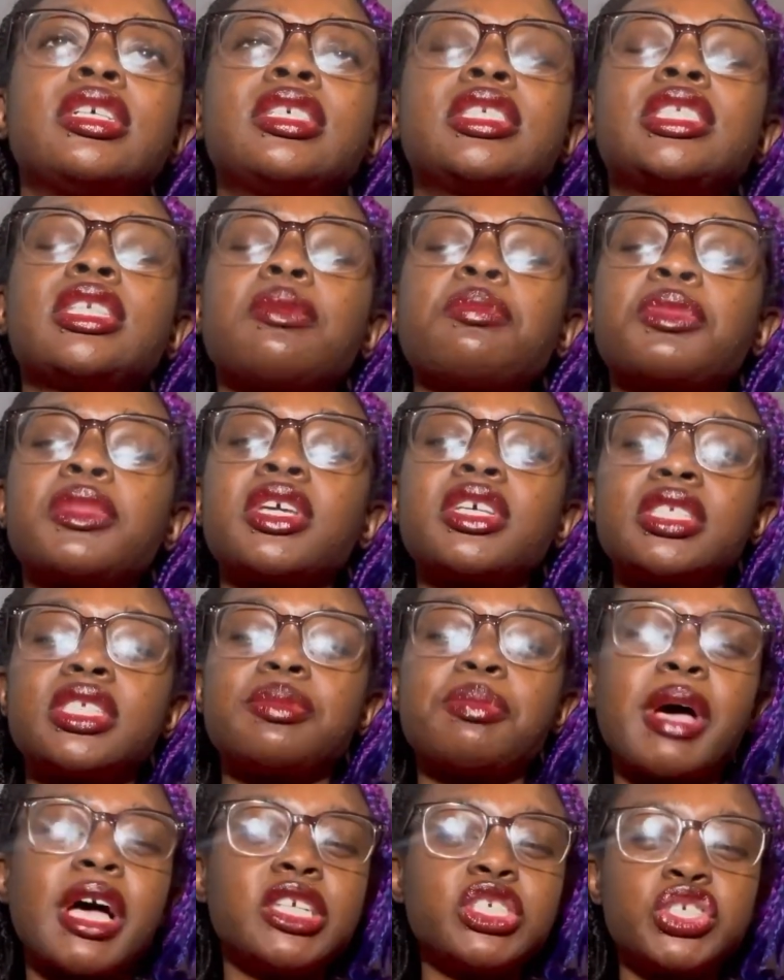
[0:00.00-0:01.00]
something
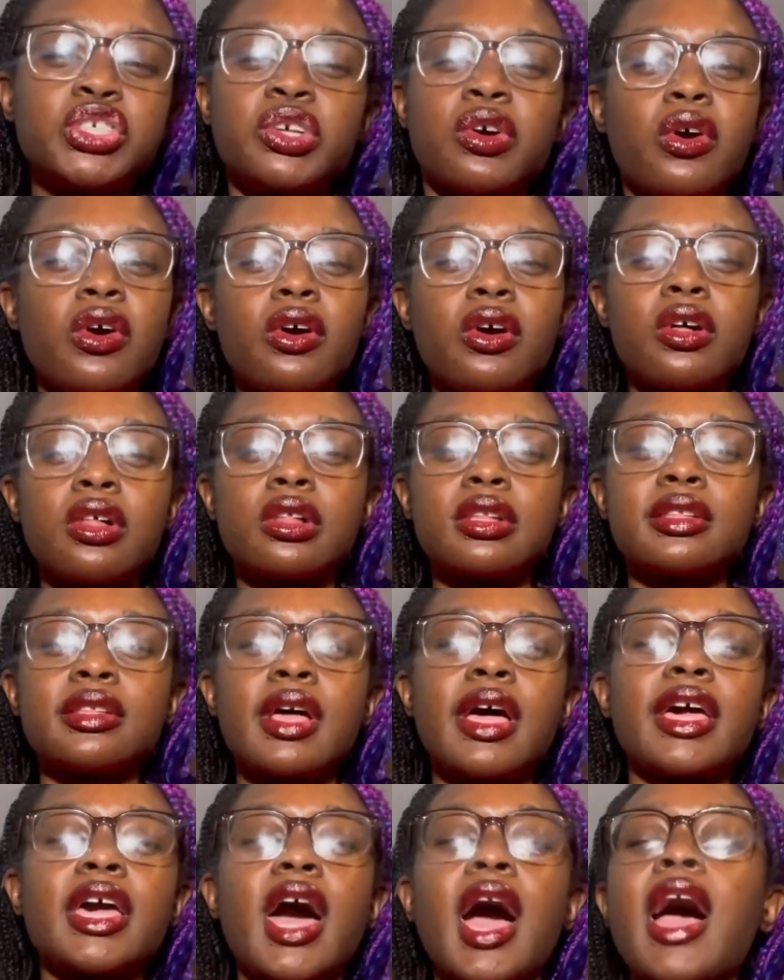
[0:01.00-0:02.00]
special.
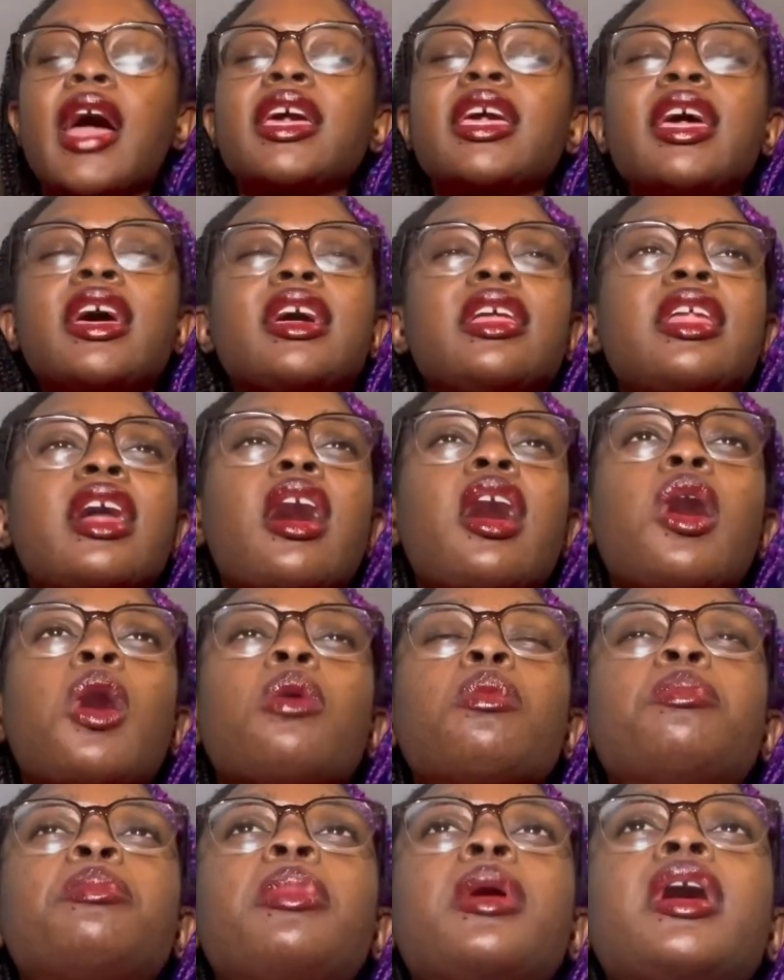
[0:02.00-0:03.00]
Like, I can't
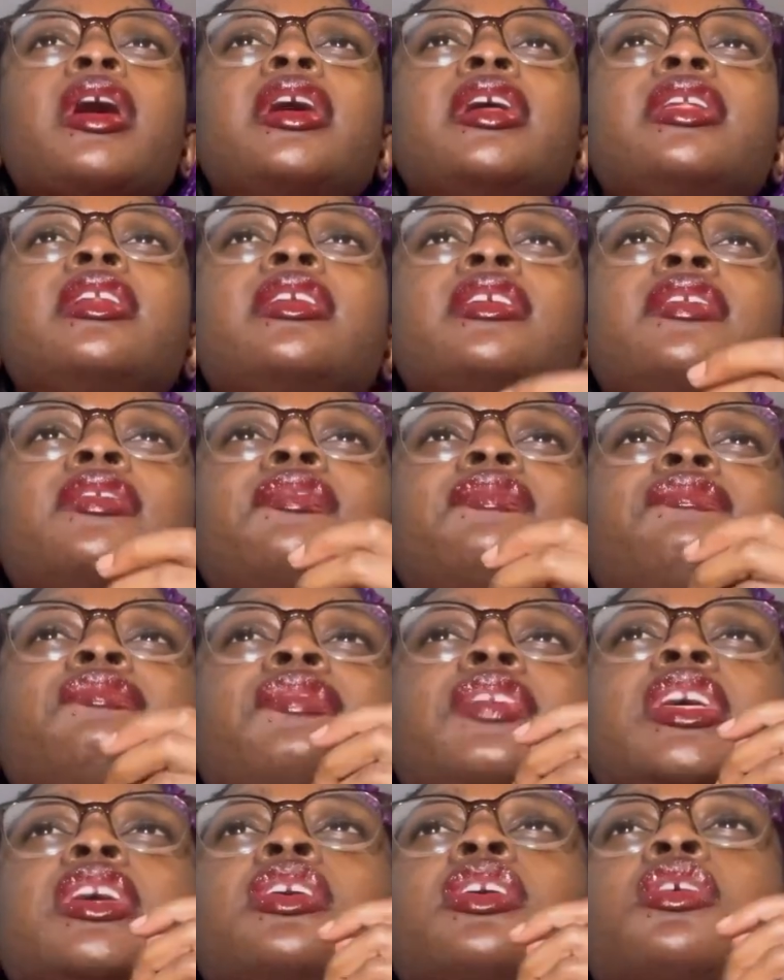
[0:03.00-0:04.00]
help but
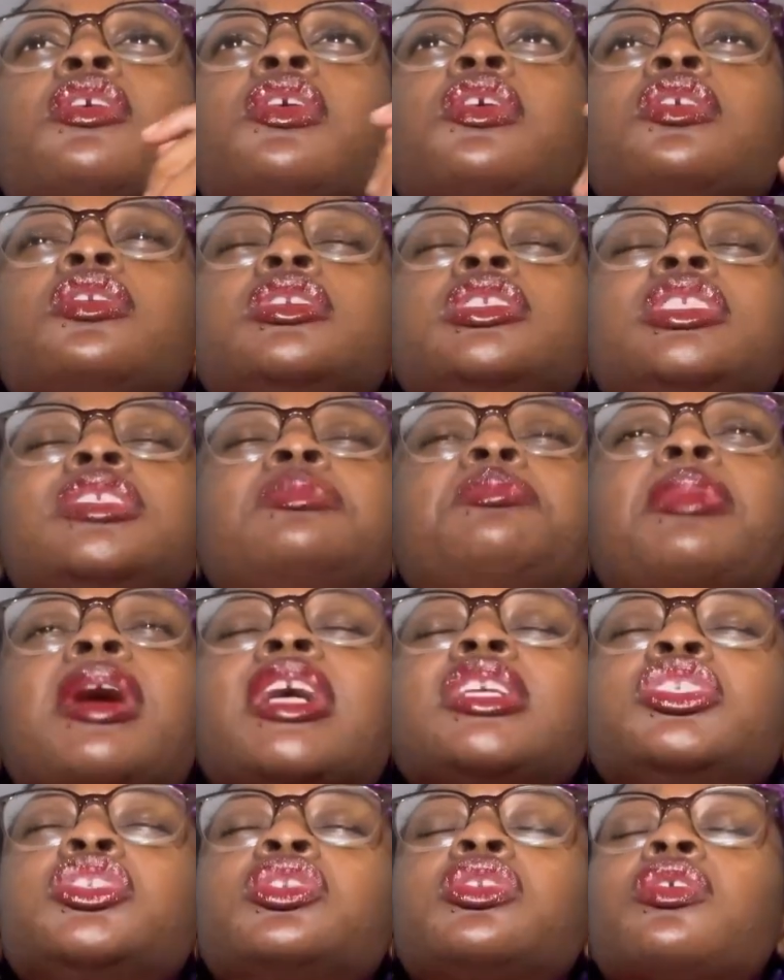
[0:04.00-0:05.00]
feel
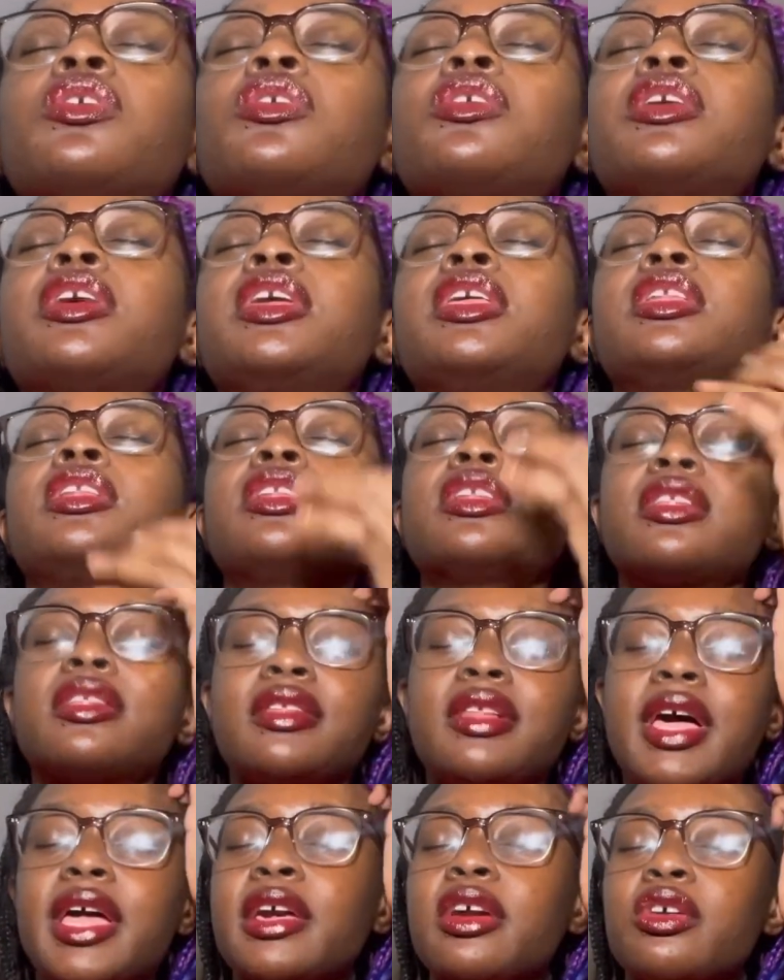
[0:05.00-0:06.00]
special and
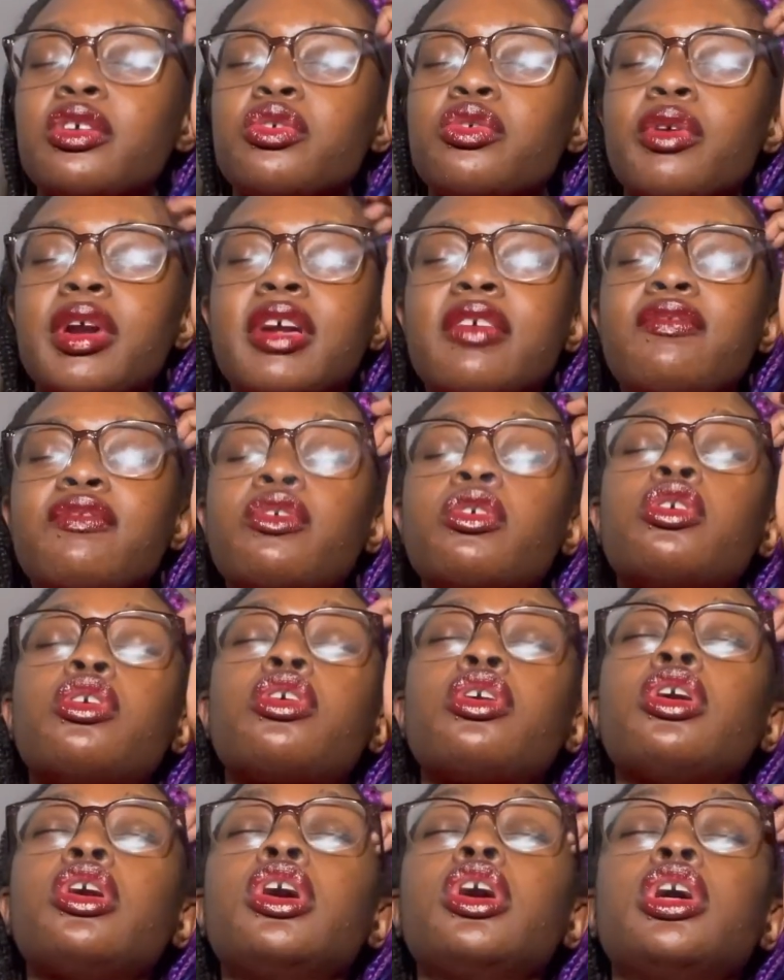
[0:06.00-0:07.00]
like
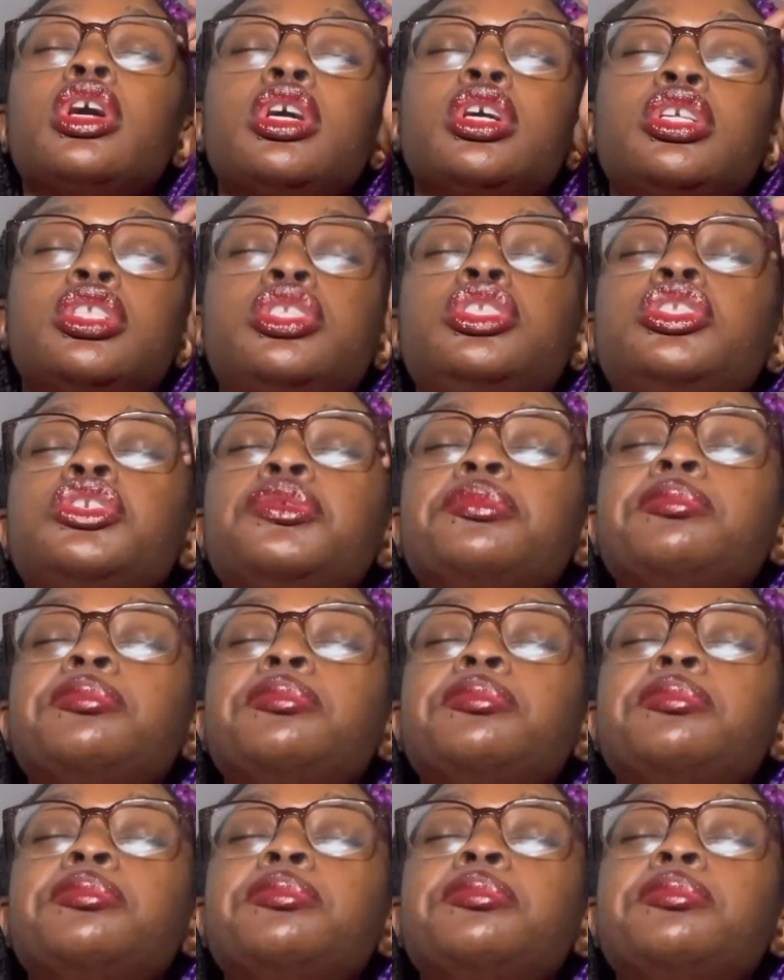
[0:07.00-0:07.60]
grateful to